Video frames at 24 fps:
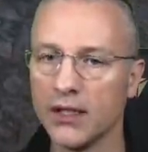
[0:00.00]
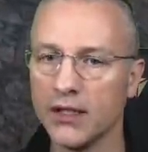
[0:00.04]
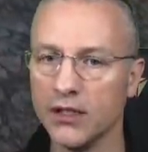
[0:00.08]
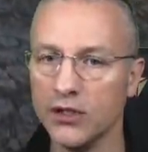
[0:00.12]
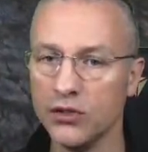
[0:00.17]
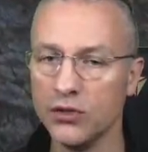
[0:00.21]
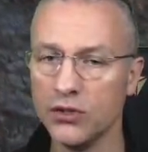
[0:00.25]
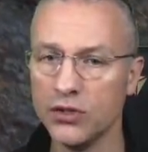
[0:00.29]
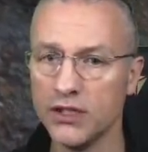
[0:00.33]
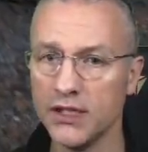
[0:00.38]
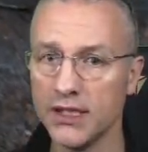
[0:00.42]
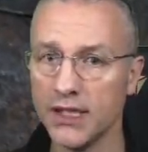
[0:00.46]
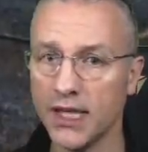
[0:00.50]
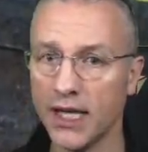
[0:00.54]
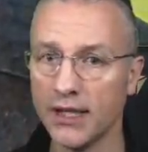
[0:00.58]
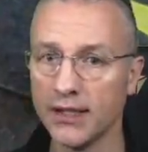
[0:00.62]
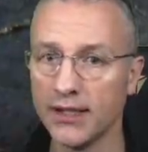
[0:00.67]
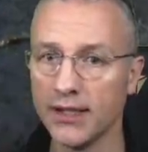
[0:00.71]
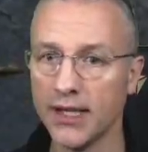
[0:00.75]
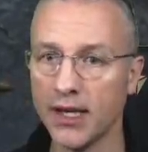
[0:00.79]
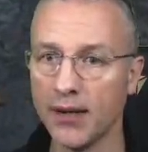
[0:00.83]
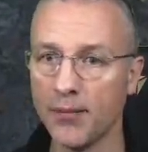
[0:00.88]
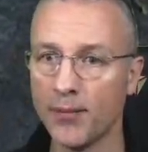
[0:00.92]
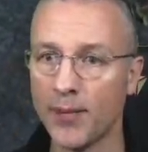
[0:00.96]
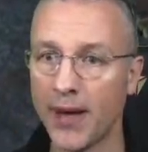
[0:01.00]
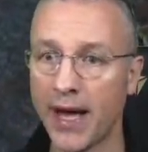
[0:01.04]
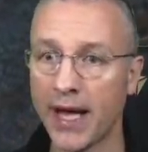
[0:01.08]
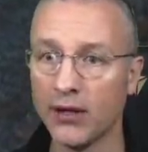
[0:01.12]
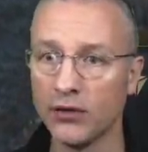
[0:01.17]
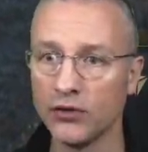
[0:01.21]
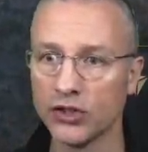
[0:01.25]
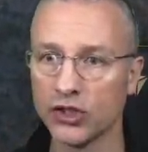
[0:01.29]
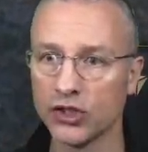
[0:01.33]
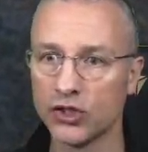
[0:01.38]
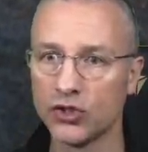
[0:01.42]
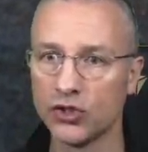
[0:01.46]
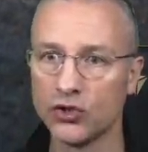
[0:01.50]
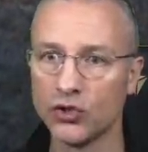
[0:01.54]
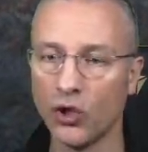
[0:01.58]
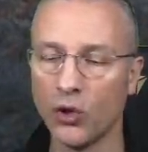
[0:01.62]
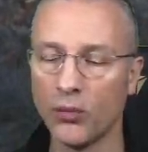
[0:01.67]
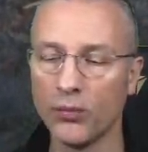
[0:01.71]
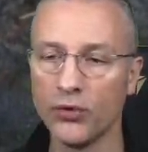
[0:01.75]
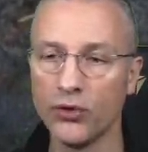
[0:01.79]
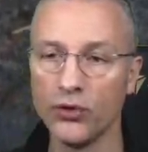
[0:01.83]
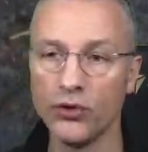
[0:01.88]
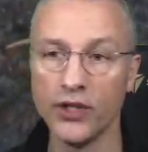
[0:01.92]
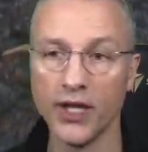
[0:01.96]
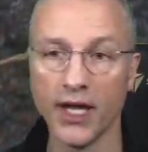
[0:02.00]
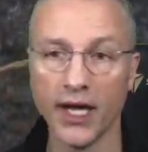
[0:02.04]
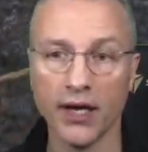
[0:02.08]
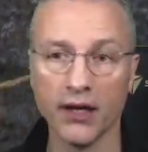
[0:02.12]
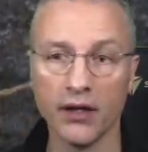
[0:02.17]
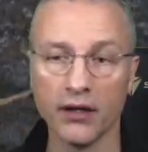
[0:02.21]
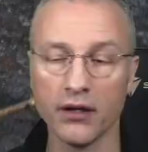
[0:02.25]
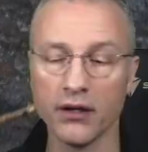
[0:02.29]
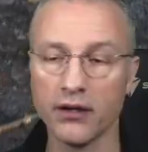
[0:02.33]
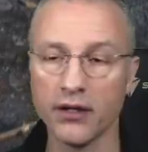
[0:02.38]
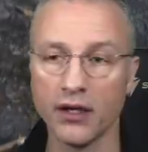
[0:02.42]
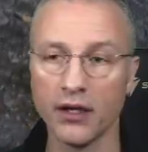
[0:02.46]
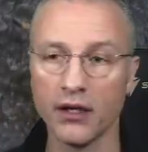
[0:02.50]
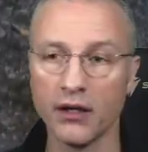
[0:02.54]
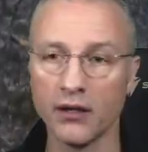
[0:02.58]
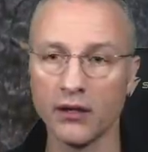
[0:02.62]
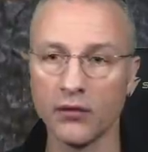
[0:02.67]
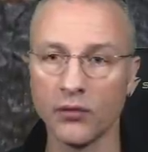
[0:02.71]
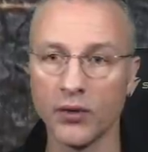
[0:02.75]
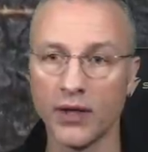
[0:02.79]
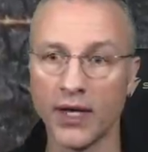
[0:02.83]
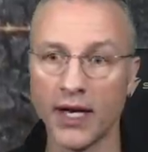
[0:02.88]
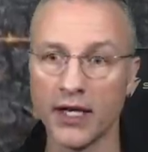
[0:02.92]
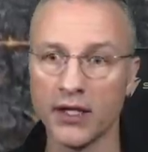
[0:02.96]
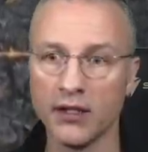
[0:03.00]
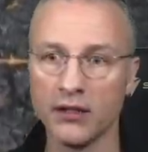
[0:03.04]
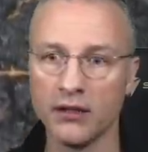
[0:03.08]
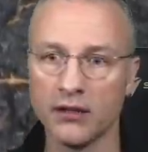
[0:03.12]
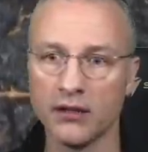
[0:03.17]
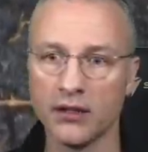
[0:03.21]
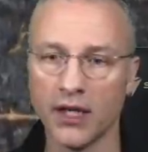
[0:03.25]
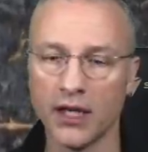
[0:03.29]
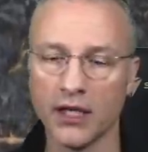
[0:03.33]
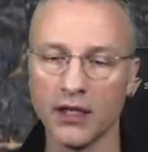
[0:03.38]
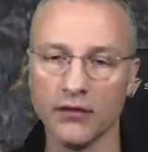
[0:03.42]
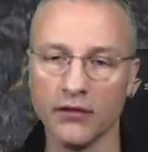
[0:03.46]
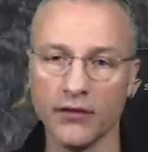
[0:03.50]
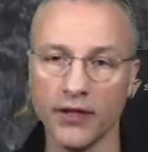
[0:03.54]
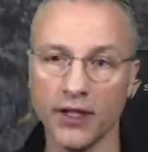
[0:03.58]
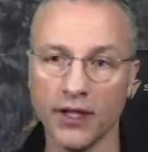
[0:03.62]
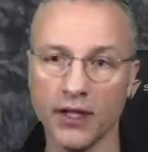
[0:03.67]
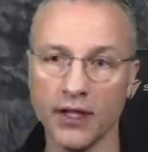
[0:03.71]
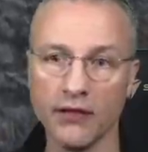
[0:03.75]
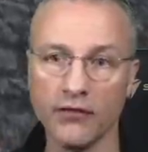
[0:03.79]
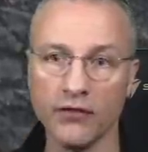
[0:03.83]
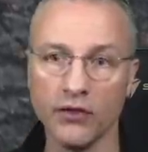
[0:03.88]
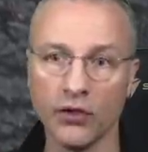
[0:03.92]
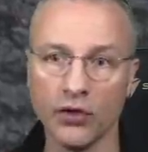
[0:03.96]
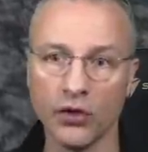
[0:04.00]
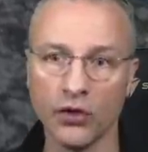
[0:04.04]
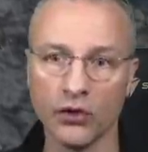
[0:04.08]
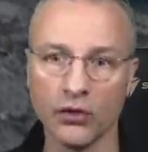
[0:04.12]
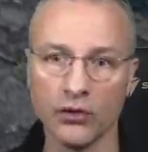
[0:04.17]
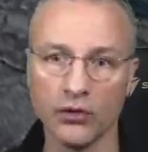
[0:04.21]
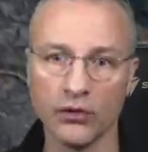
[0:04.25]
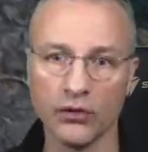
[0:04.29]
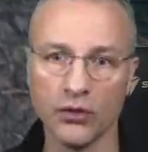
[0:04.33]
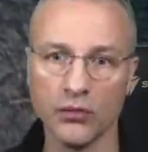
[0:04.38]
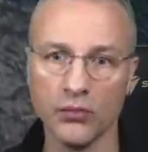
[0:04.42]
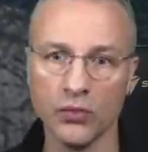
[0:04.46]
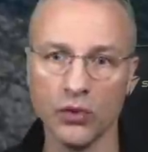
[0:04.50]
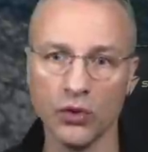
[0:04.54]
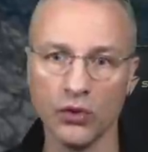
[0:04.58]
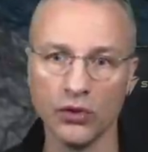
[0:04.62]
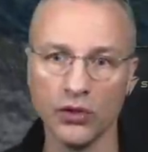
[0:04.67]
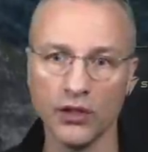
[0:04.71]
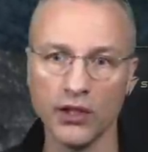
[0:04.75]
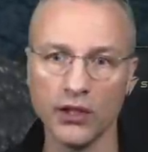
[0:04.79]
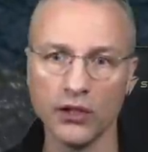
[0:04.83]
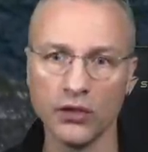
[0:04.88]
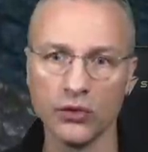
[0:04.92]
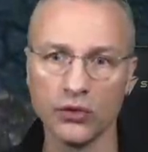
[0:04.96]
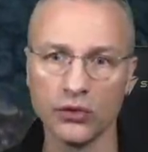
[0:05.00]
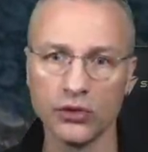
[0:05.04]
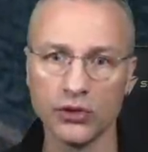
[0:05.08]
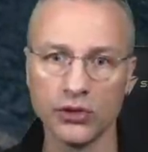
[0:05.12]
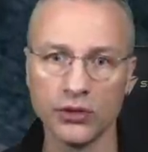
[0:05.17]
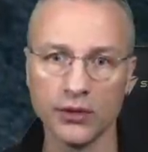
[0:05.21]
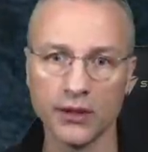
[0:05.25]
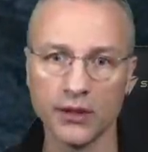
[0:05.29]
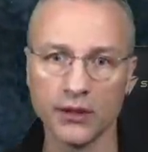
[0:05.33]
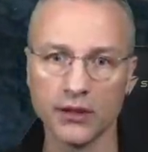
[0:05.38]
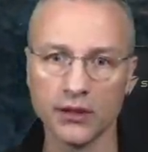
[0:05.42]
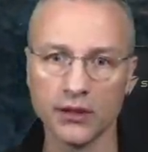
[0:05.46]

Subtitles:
see that? Did that barrel just drop through the earth there when I kind of like even got remotely close to it?